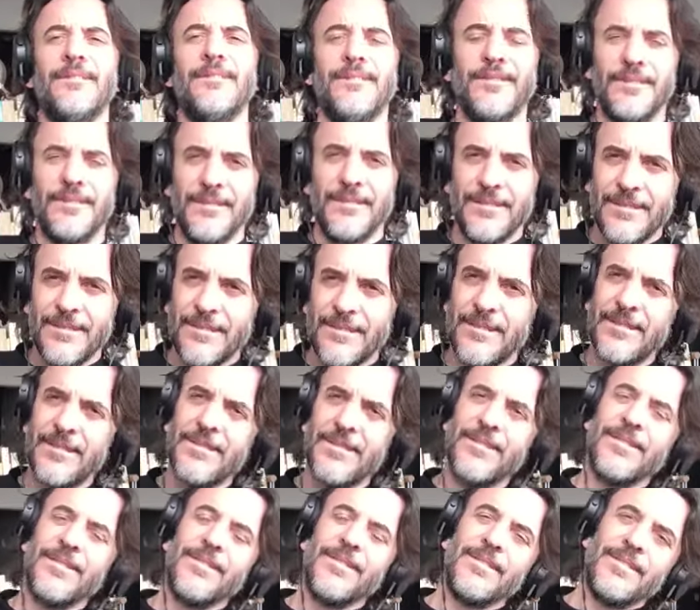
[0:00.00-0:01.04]
about the mean?
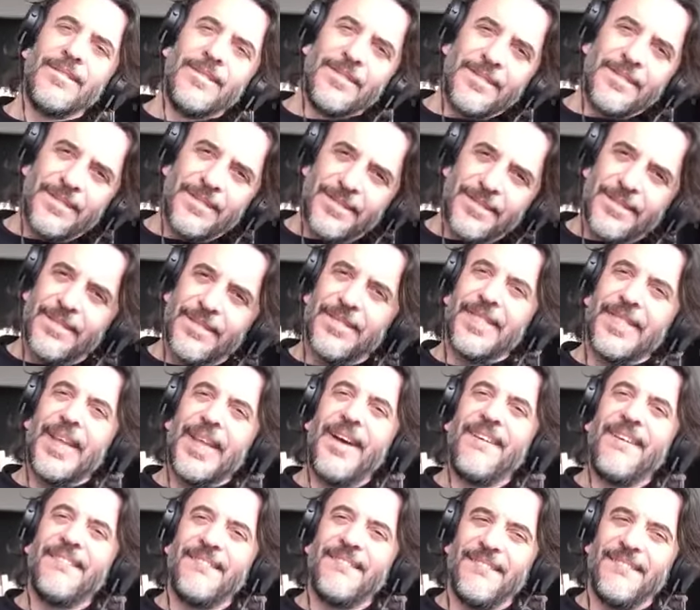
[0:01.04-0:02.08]
No. They were
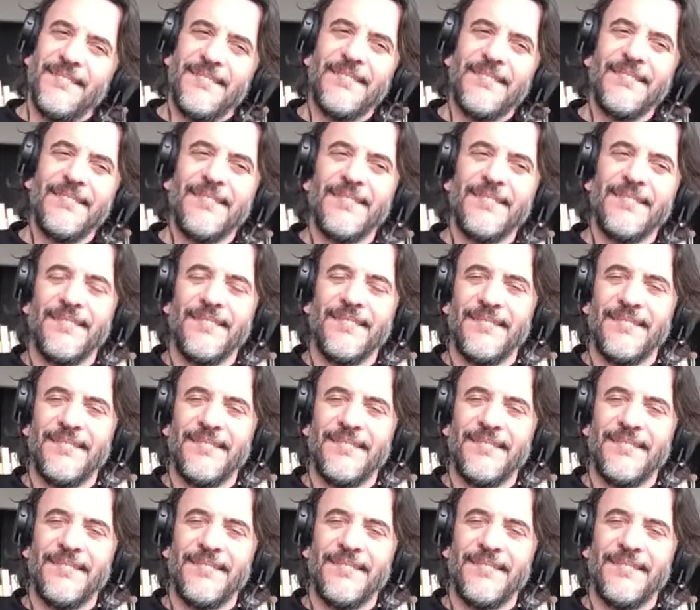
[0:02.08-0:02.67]
not telling them